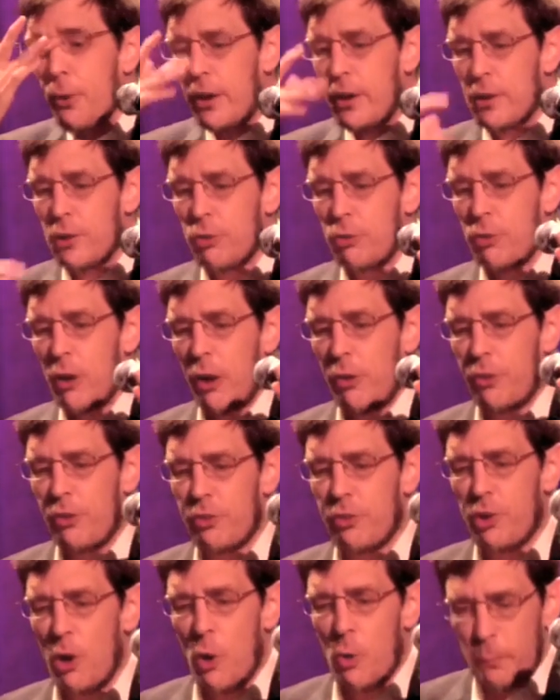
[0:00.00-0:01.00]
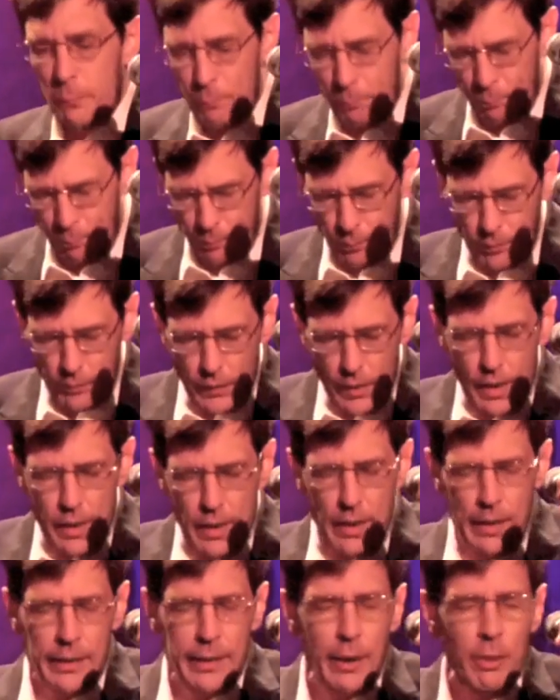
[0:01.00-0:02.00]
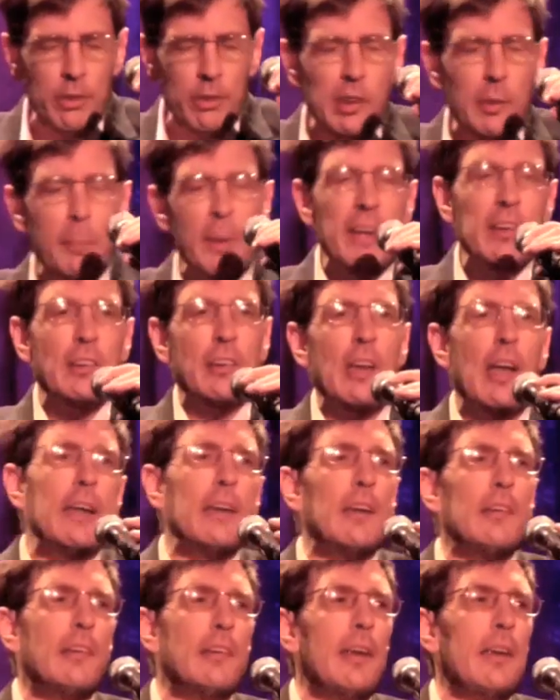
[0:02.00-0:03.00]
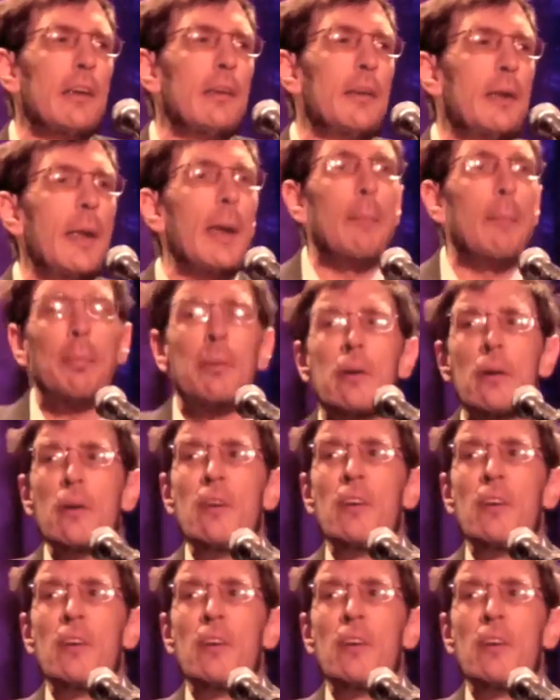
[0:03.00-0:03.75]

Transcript: a construction zone, and there was a big sign that said dip.